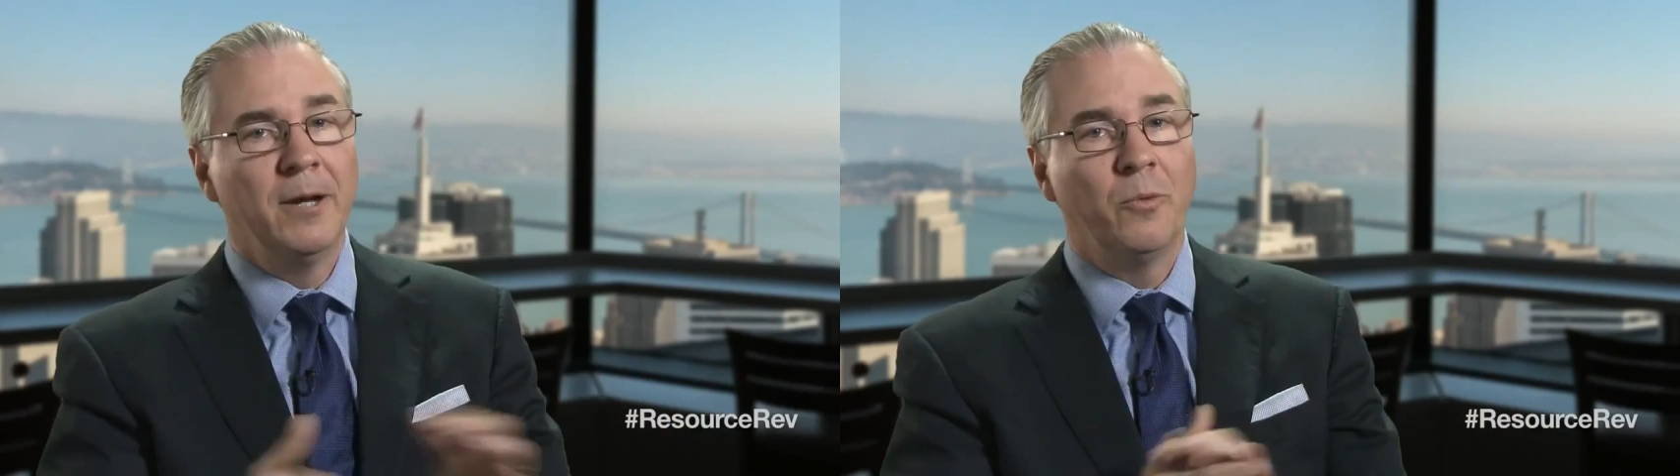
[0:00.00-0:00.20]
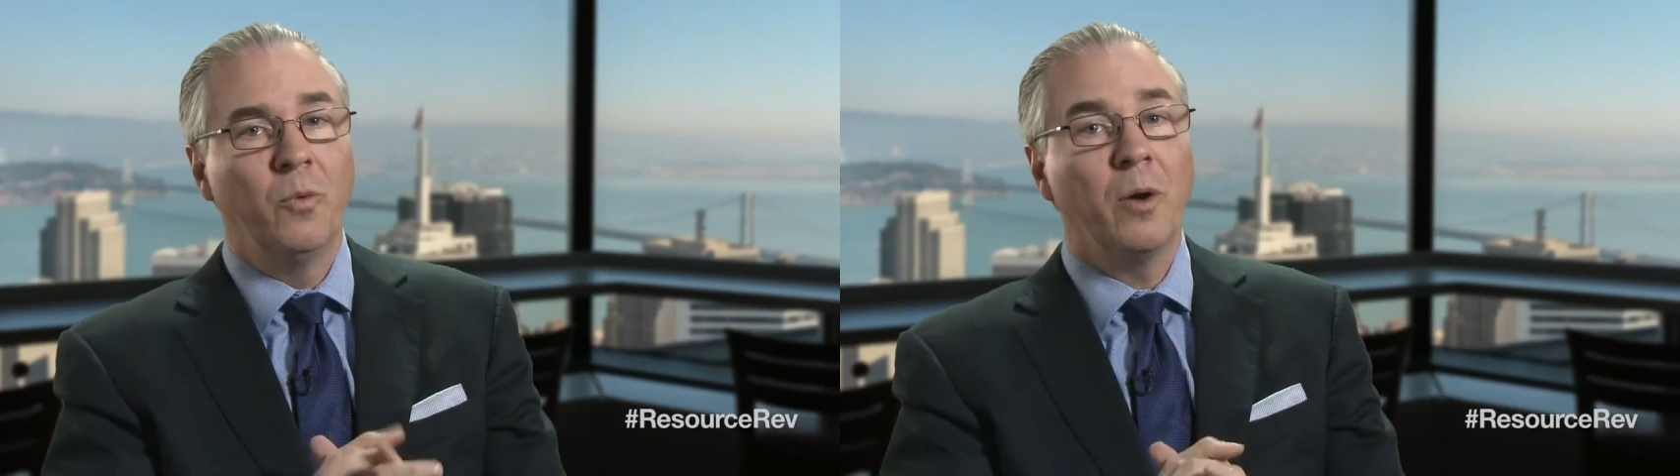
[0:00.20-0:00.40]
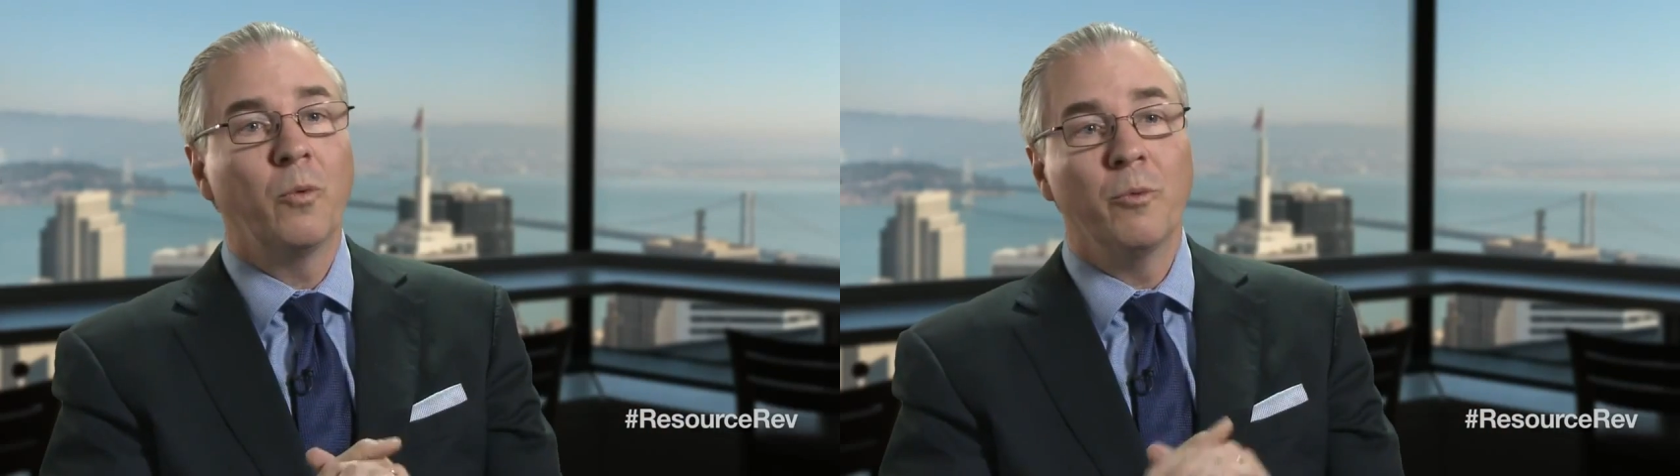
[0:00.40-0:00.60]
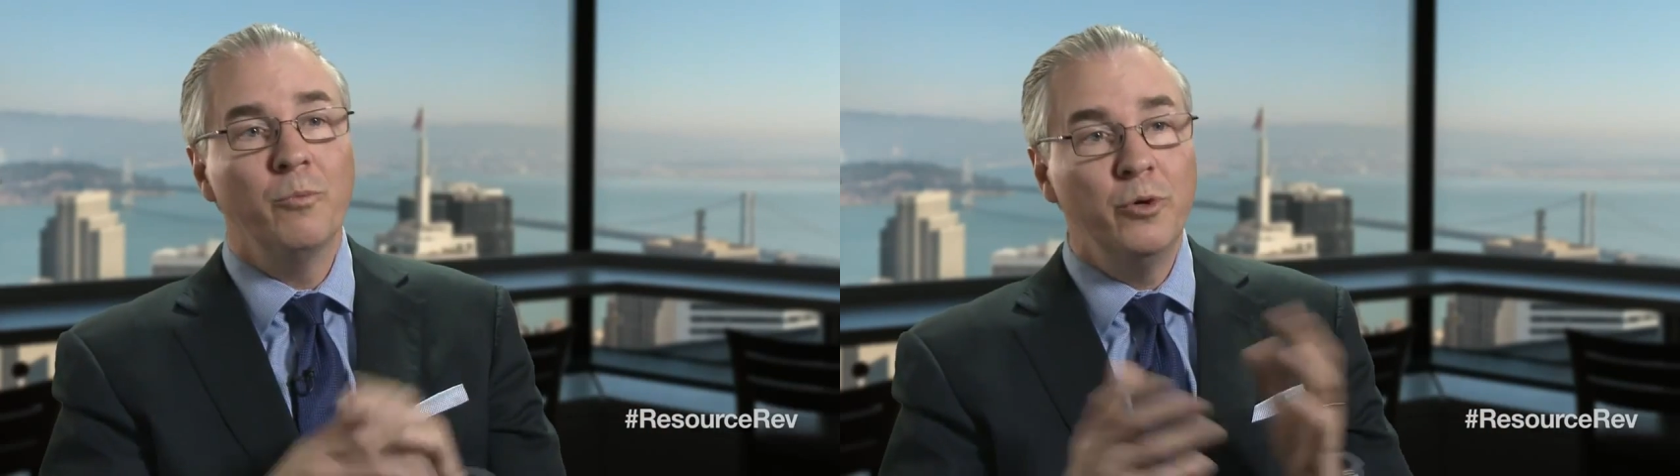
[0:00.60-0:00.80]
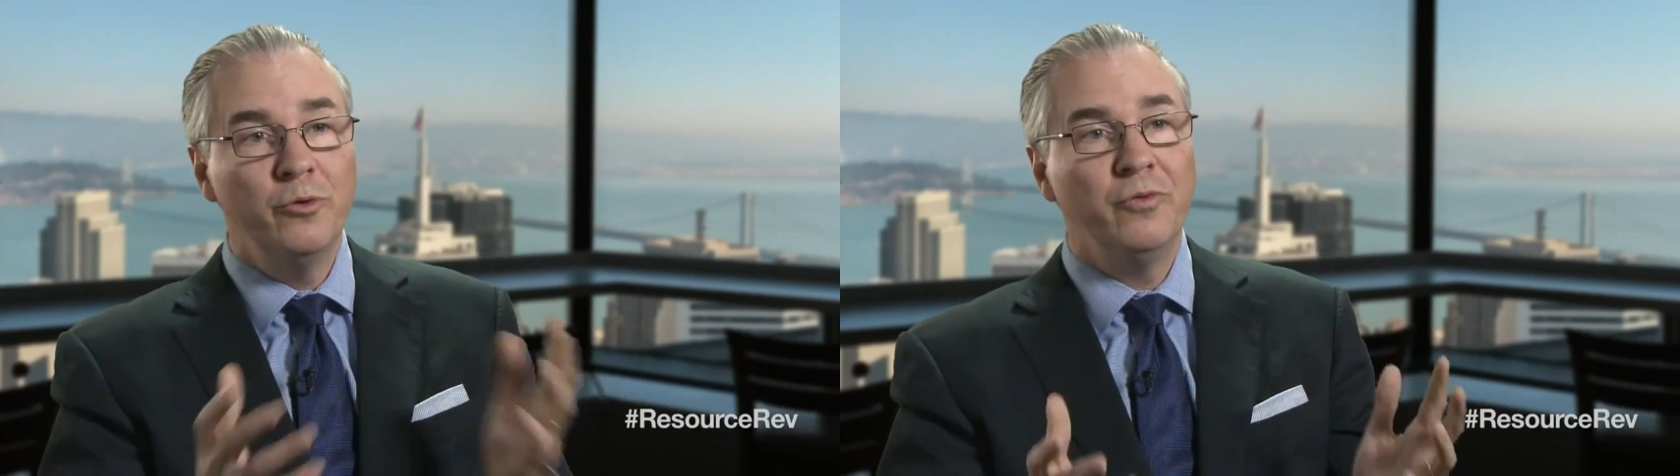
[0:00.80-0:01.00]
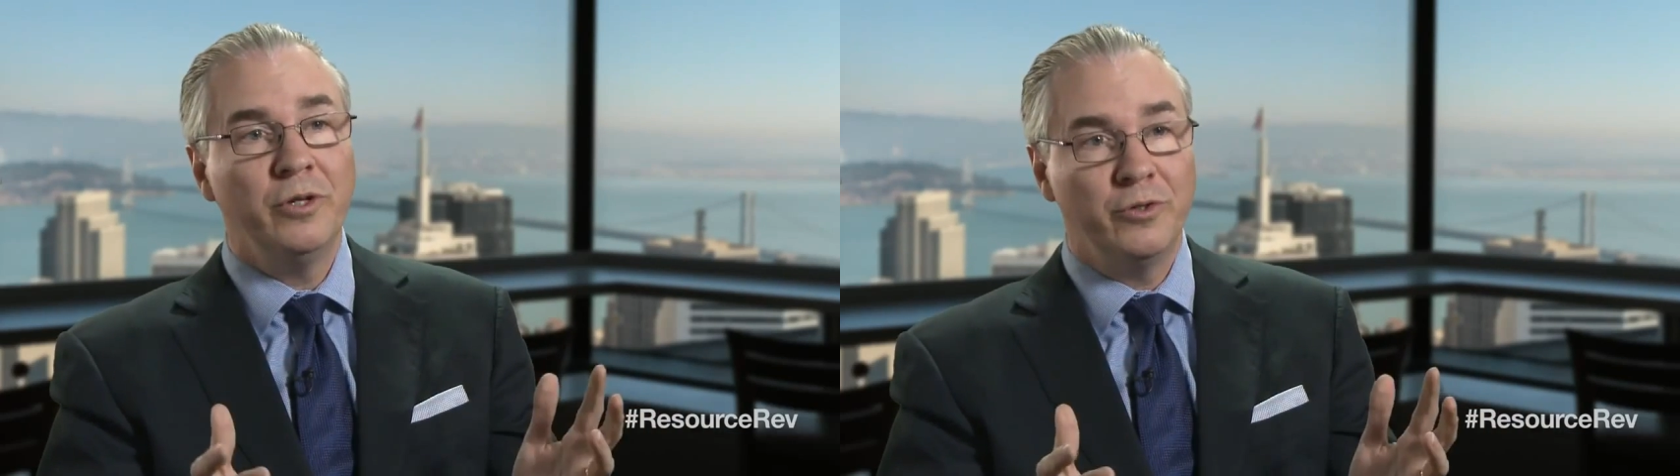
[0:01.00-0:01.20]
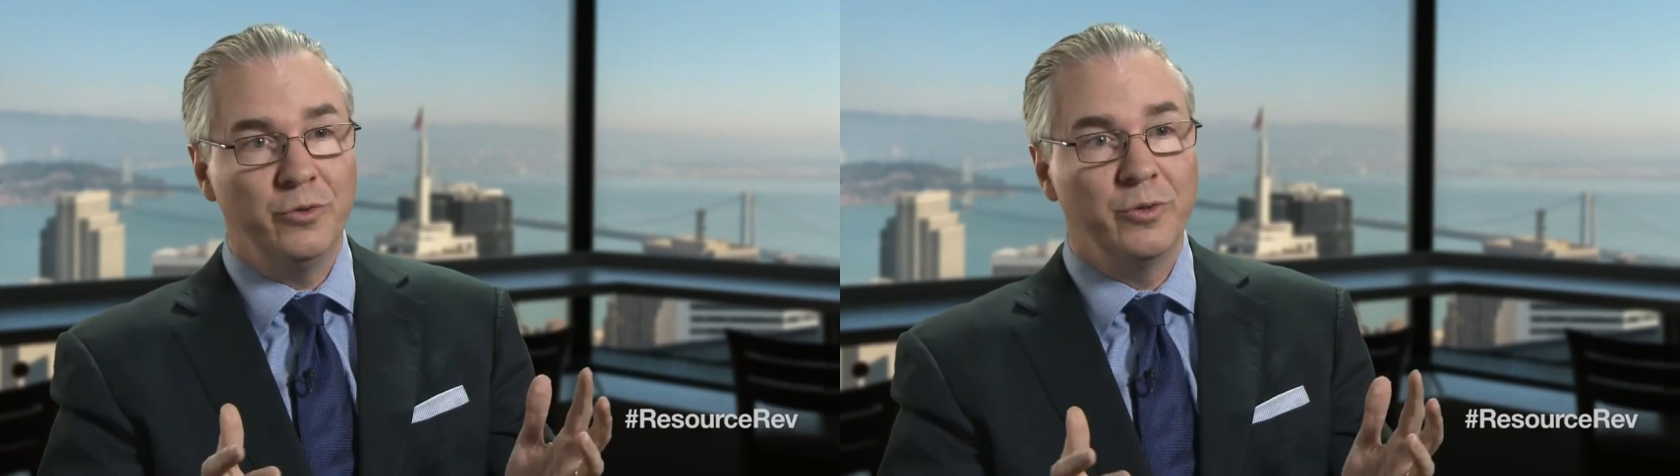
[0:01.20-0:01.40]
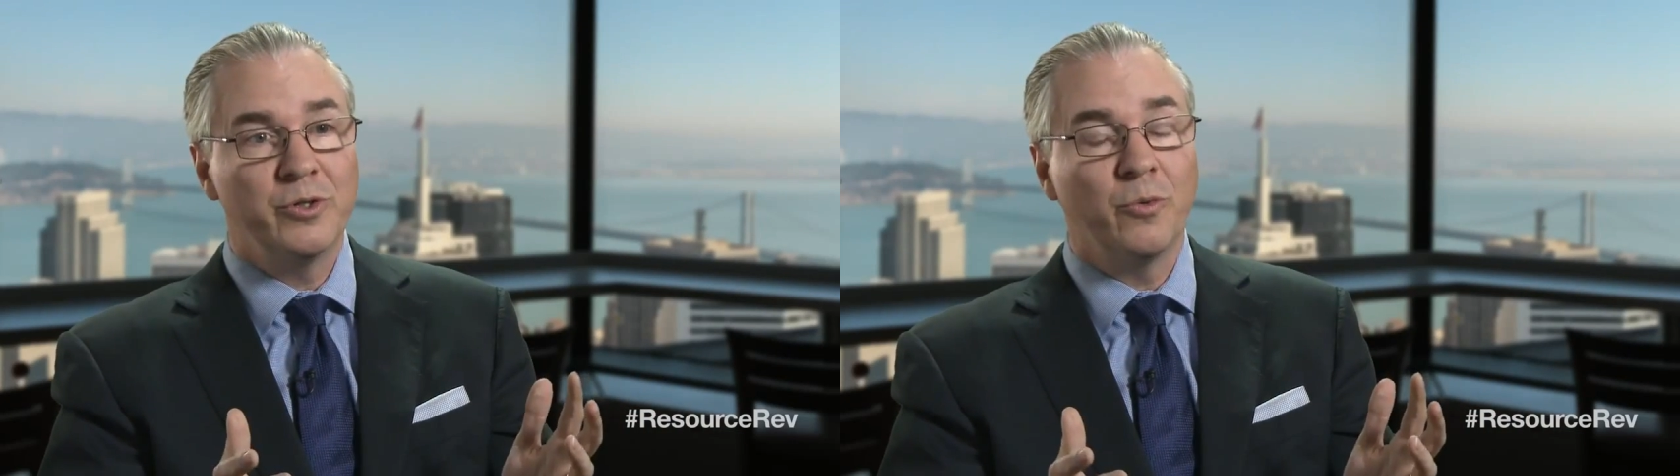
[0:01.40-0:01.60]
What we're moving
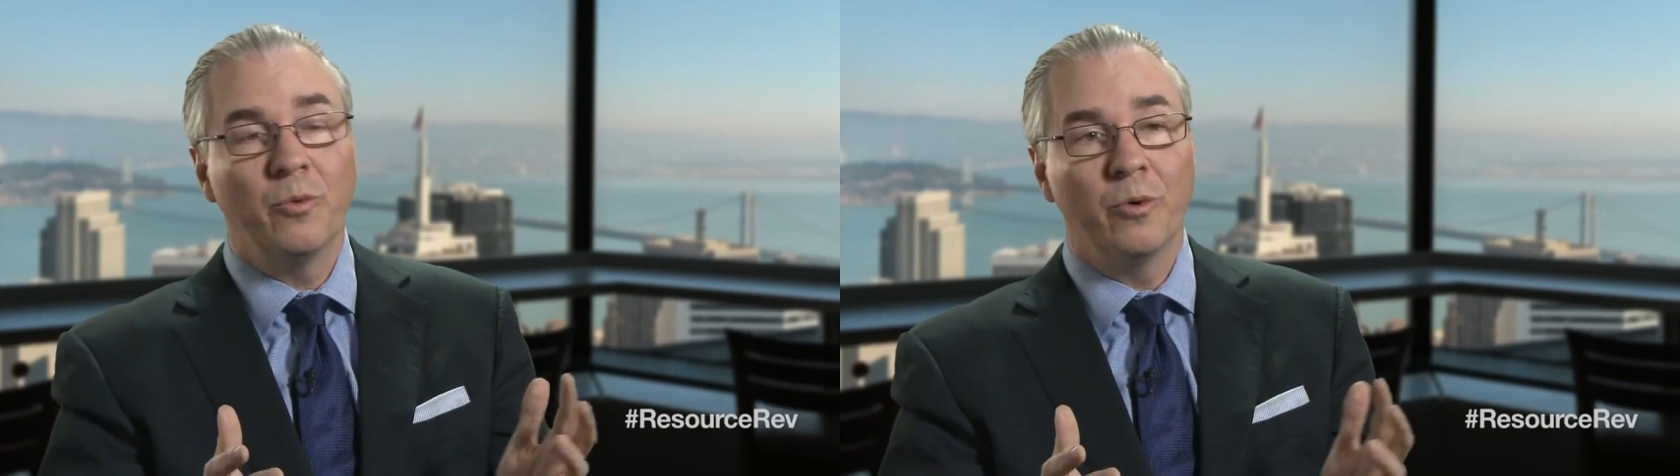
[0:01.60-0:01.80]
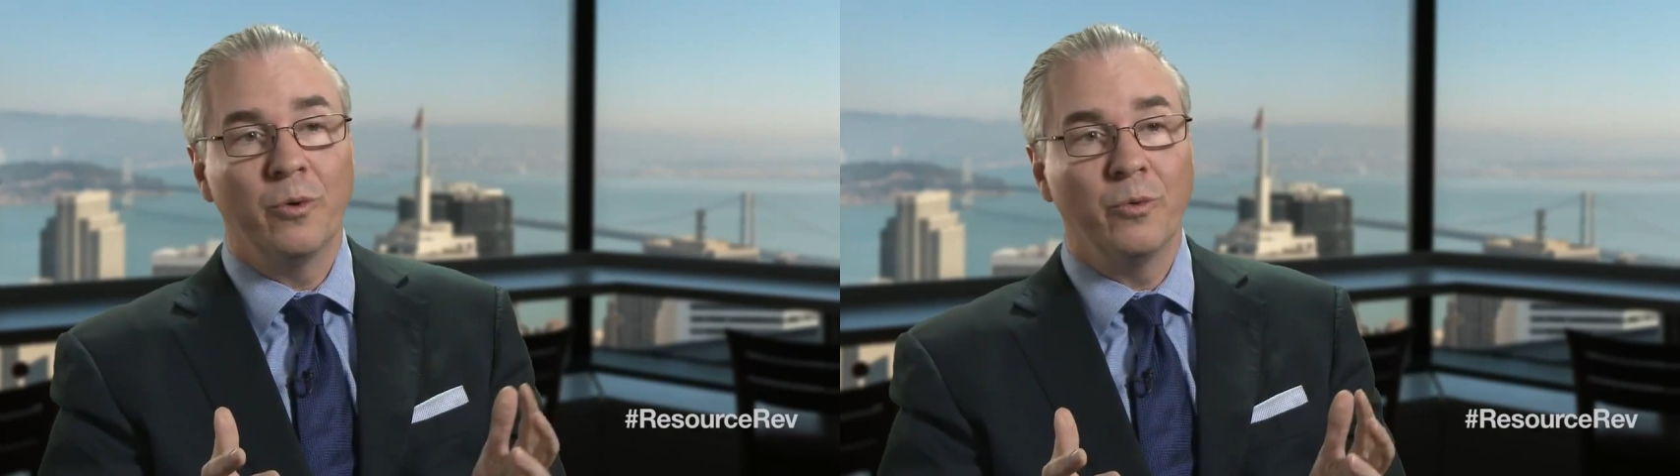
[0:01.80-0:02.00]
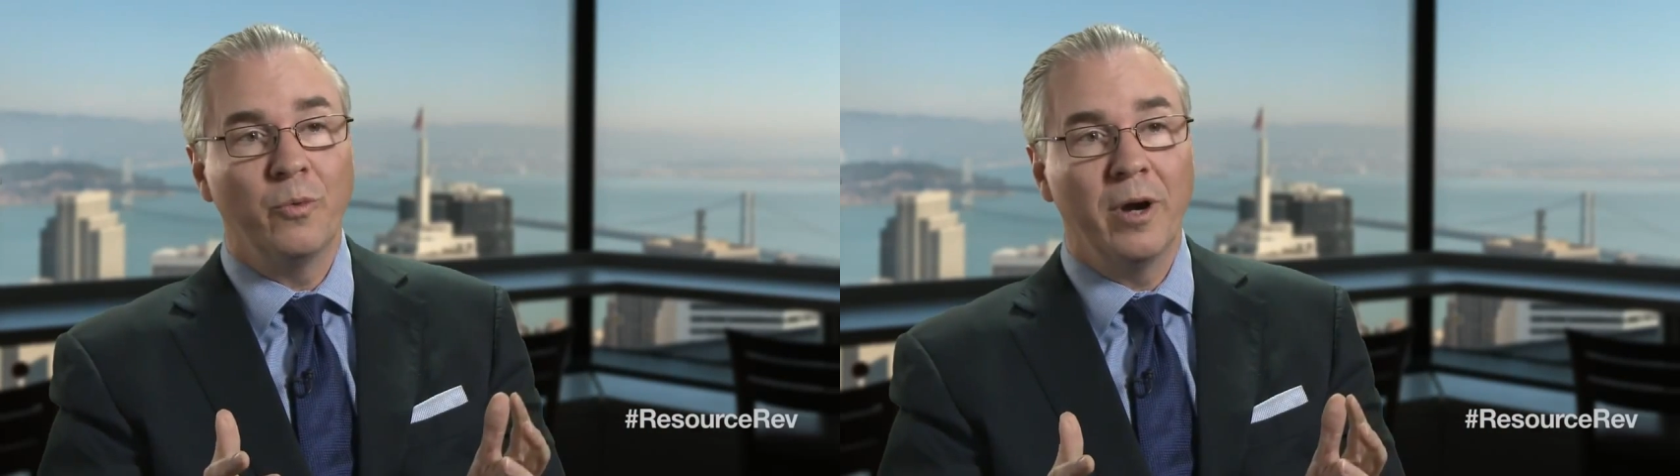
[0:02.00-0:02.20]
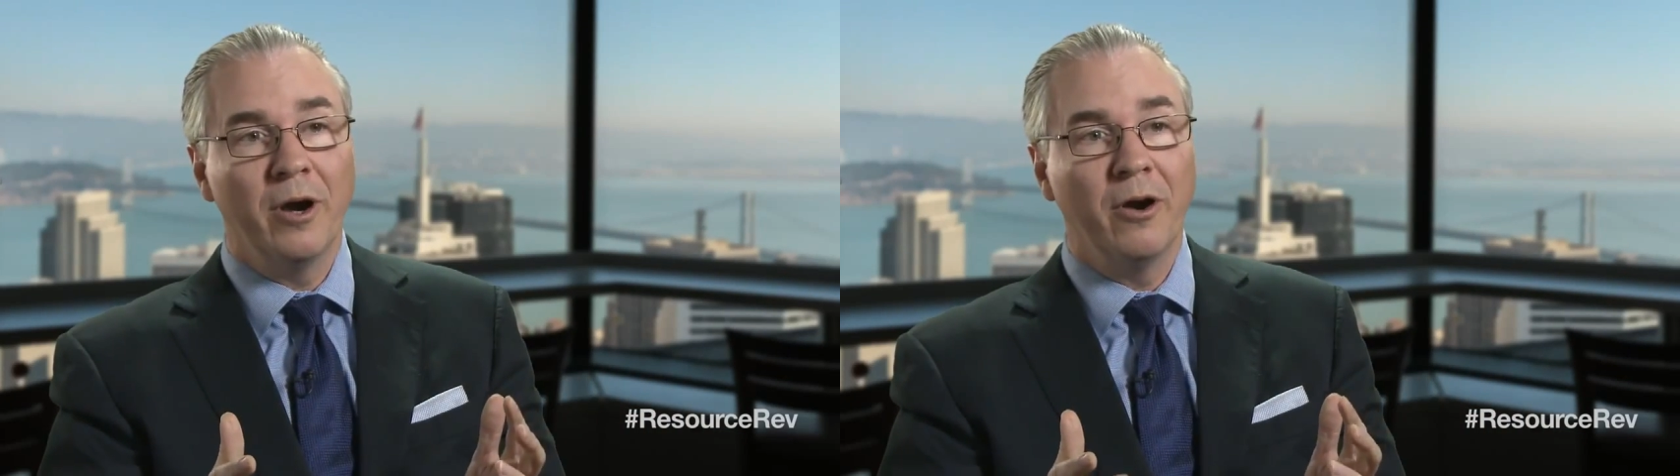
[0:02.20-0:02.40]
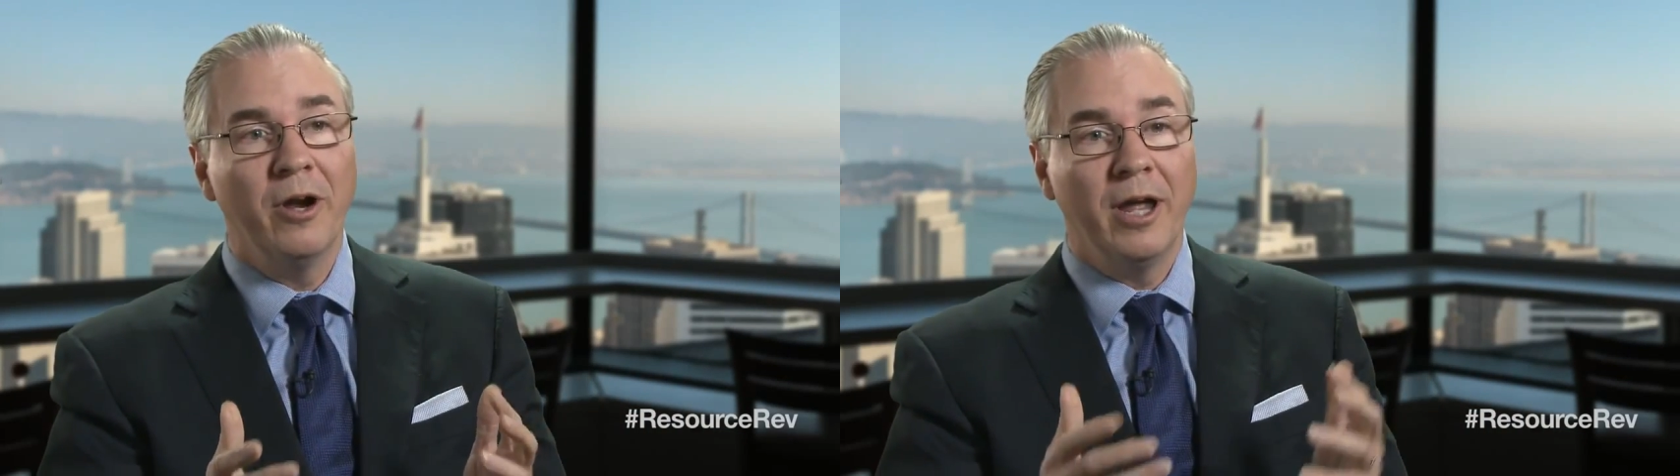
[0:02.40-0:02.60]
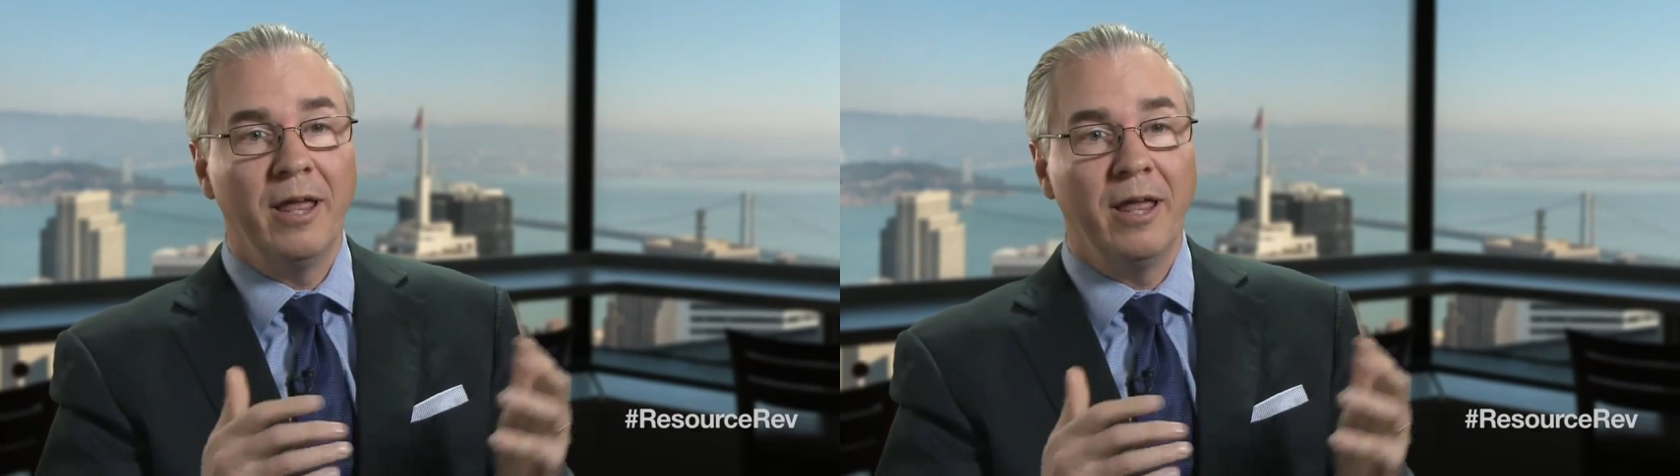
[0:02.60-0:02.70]
to is a world where